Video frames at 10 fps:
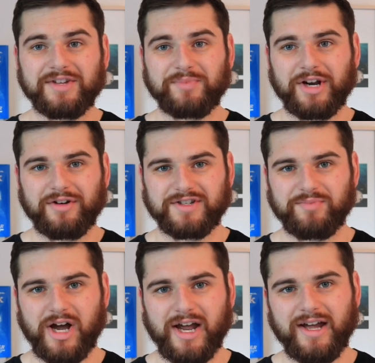Baggers by
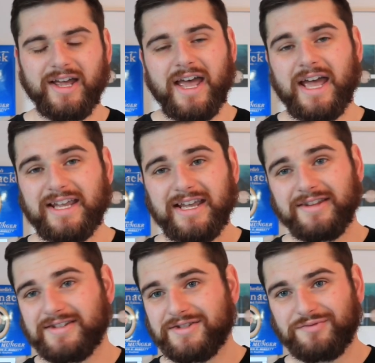Chris Meyer.
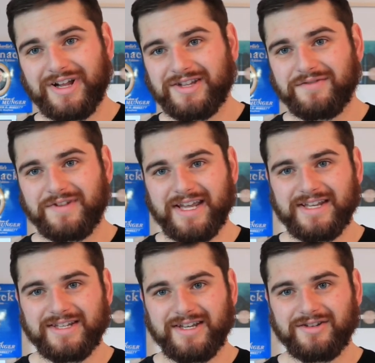Again, this is a relatively
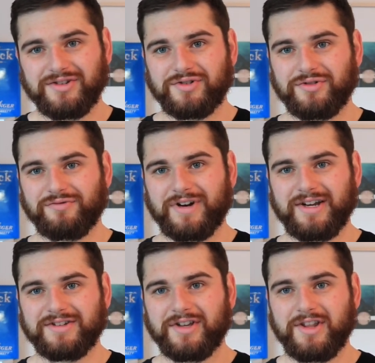easy and short
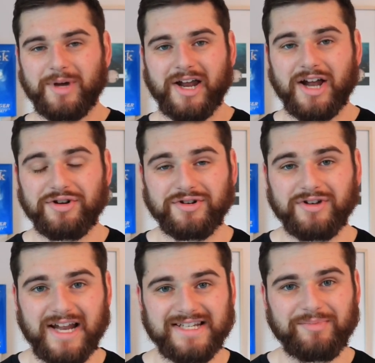read. It's only about
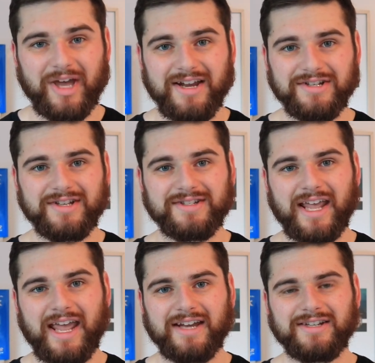190 pages
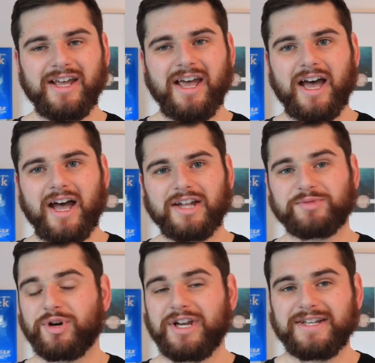and
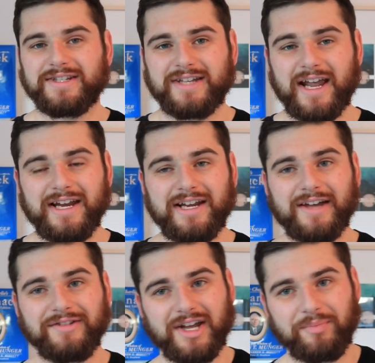it's pretty entertaining.
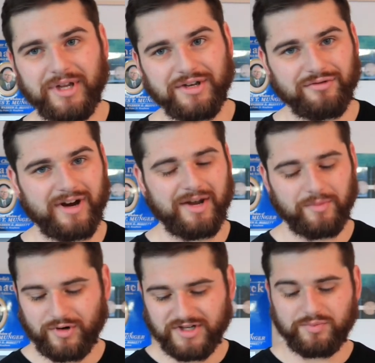Unlike Ben
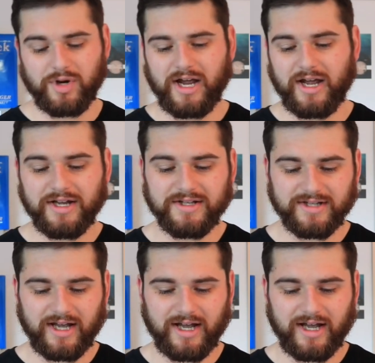Graham, Chris Meyer